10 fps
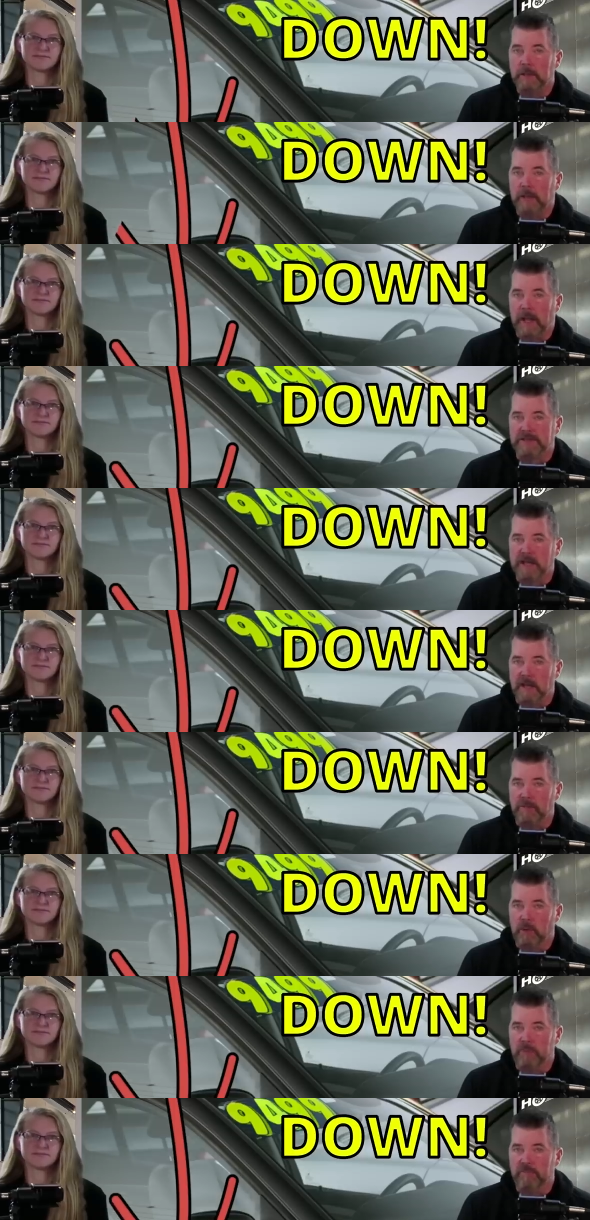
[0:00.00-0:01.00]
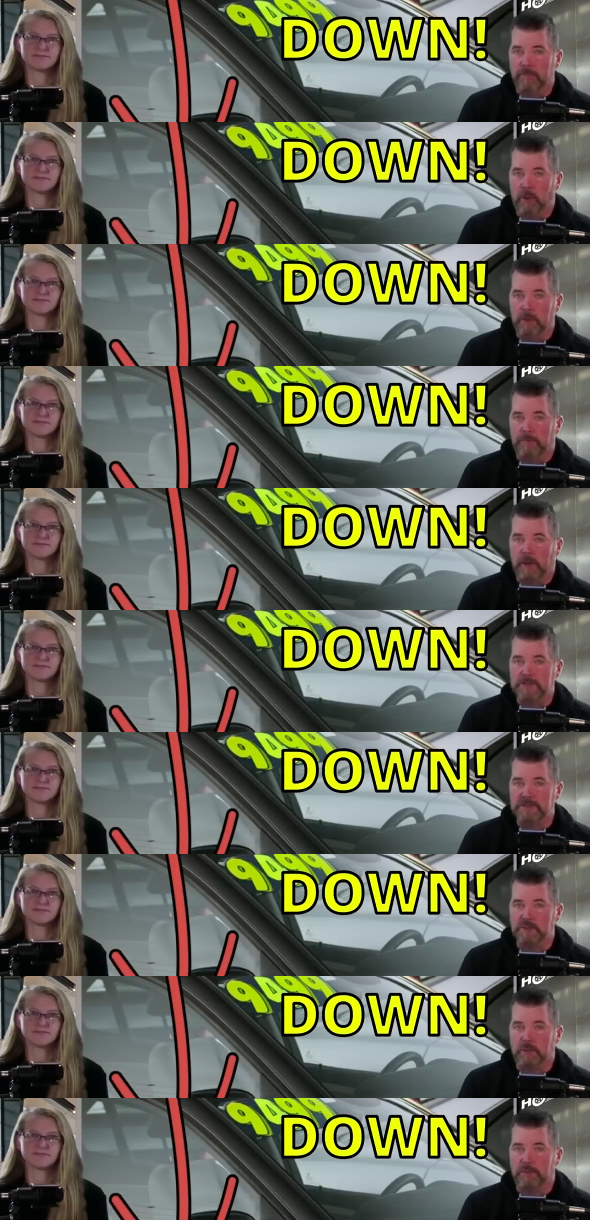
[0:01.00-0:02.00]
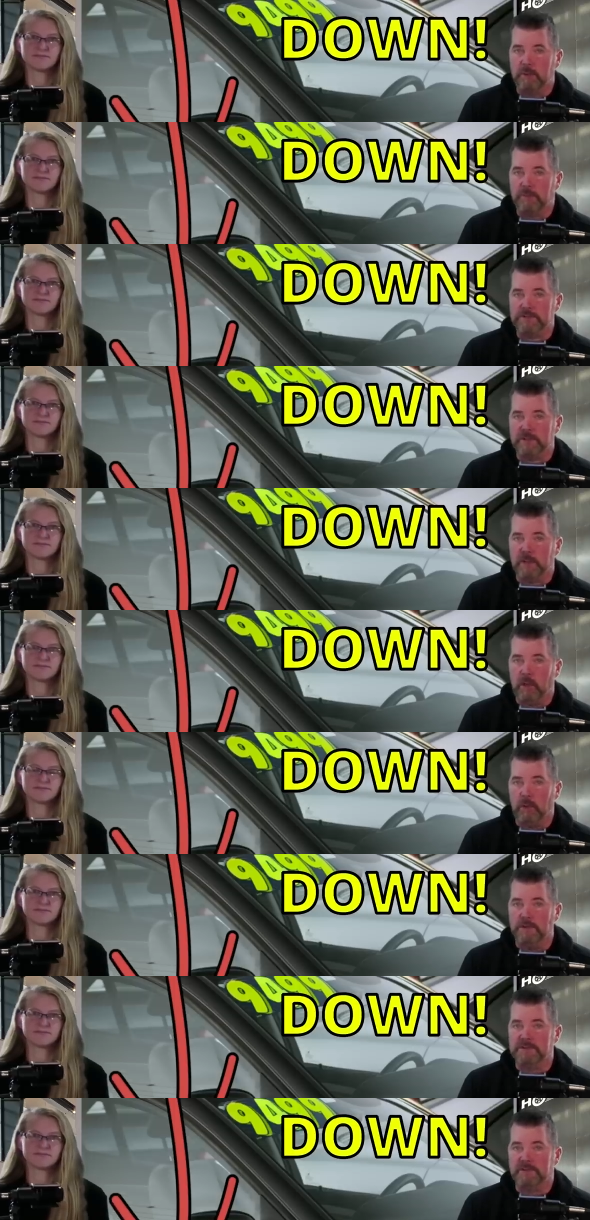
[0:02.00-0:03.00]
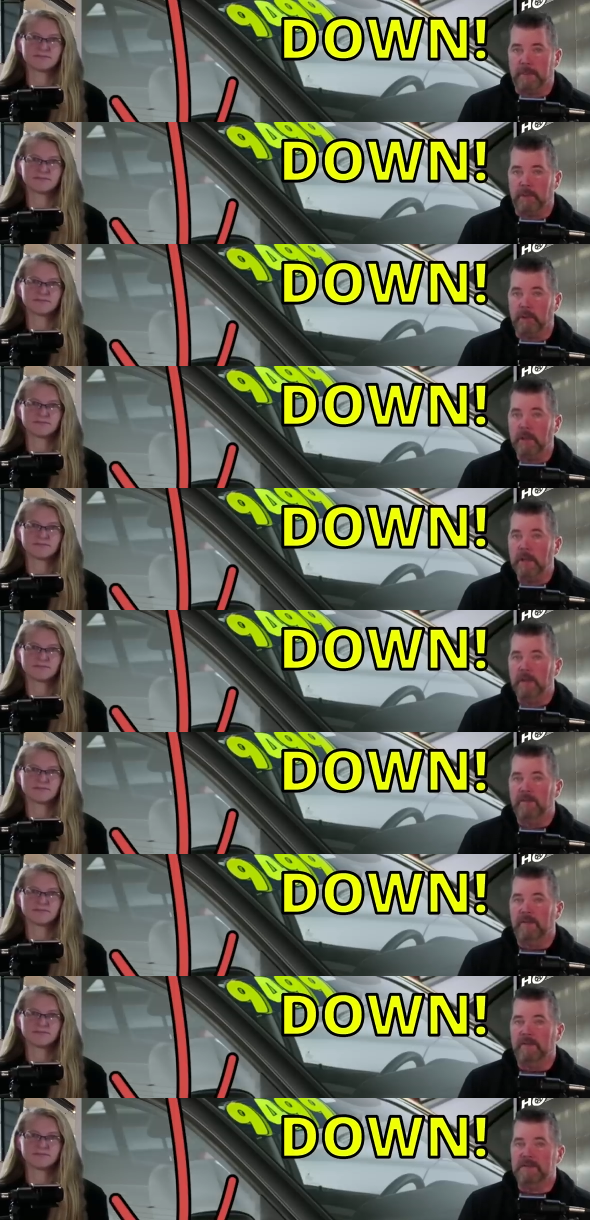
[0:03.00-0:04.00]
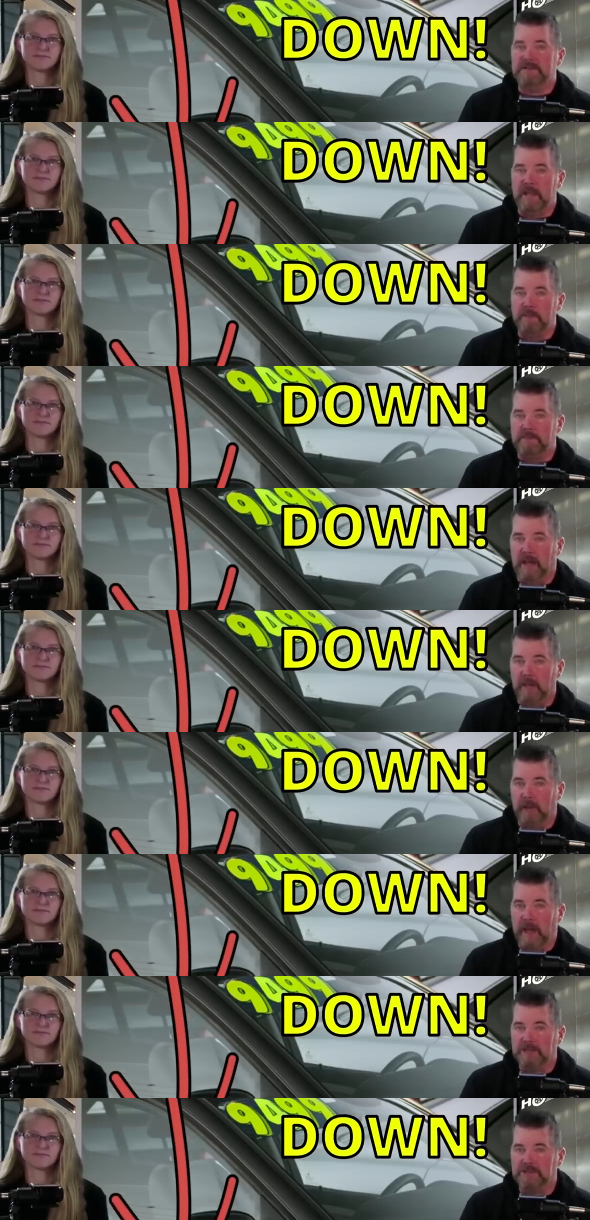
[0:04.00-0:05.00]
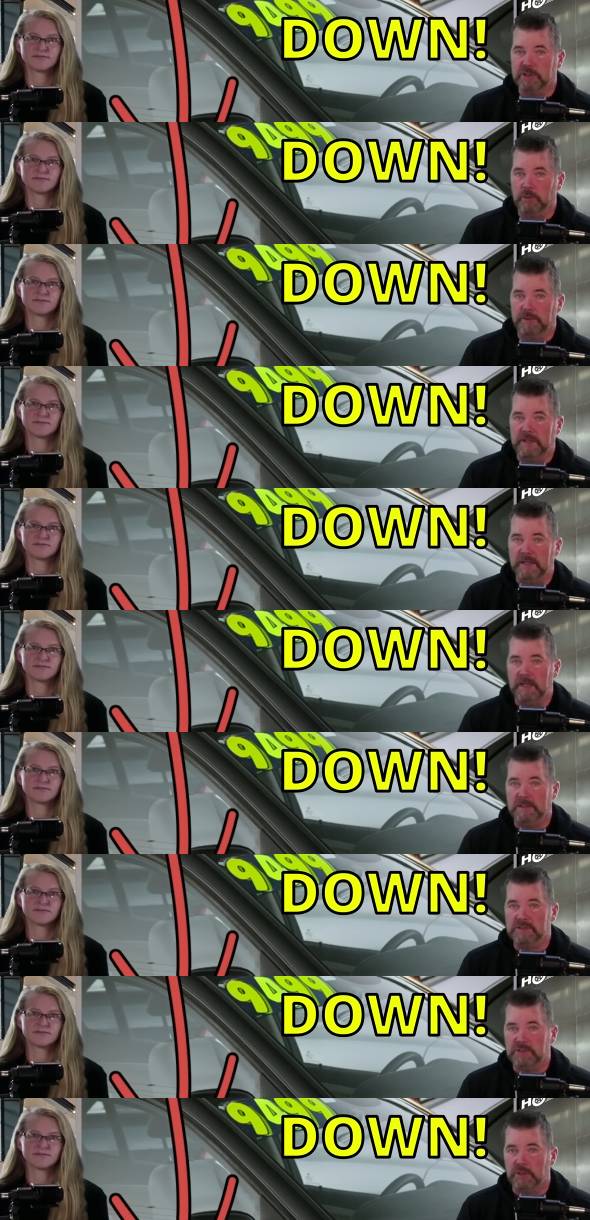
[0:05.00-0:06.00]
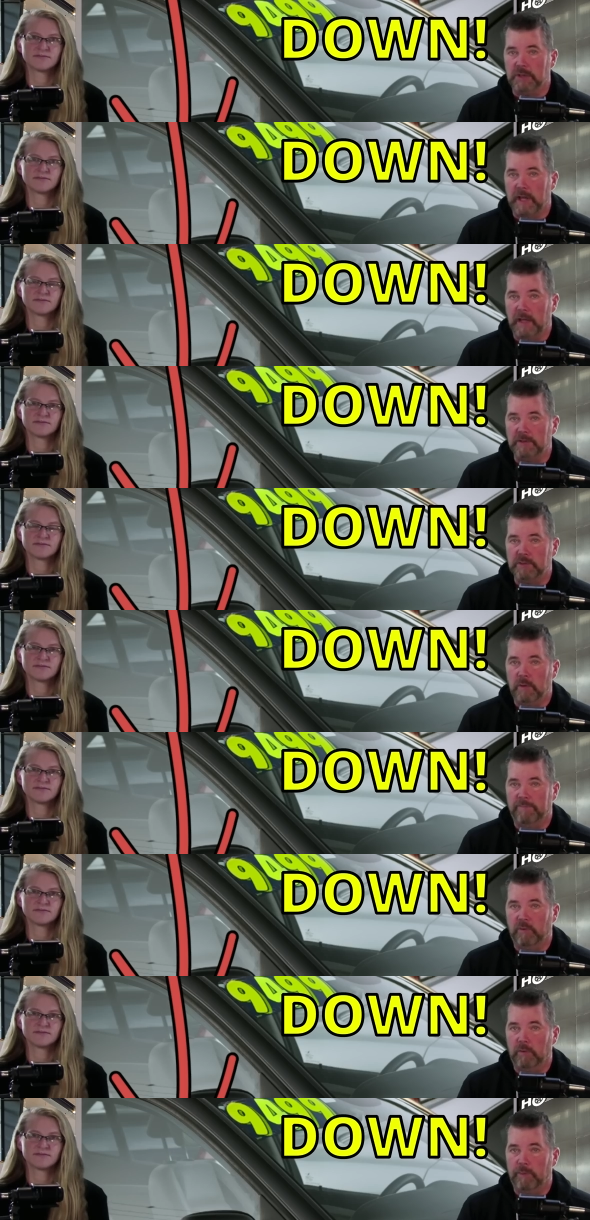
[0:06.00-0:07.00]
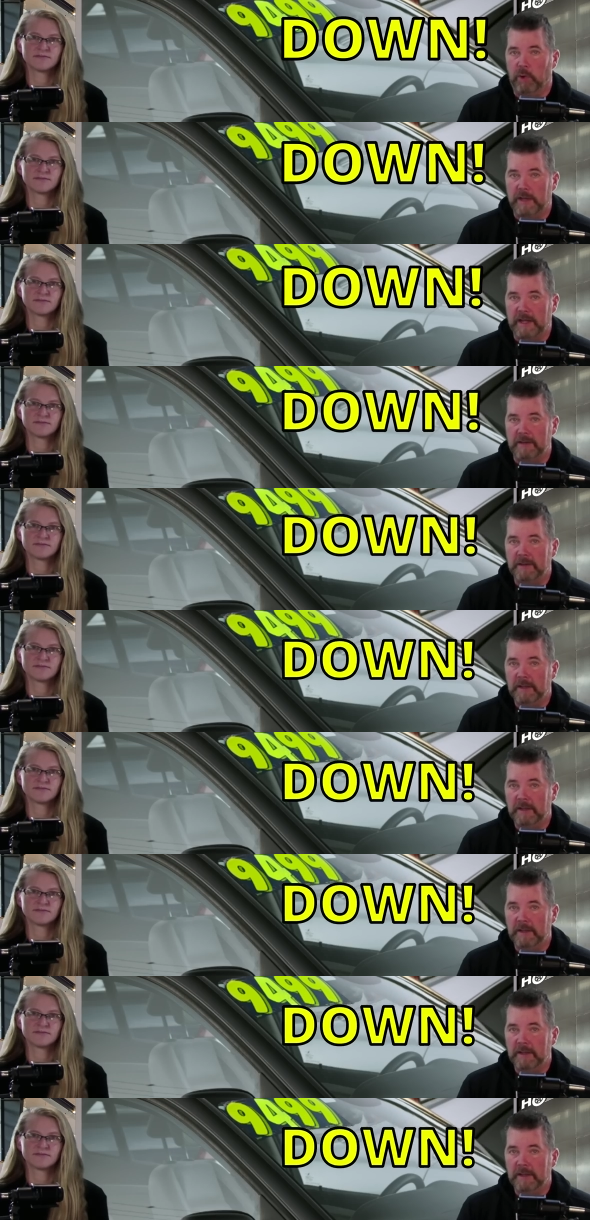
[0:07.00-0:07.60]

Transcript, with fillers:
Speaker 1: Cox Automotive reported prices were three percent lower in September than the same time last year when the index stood at two oh four point eight.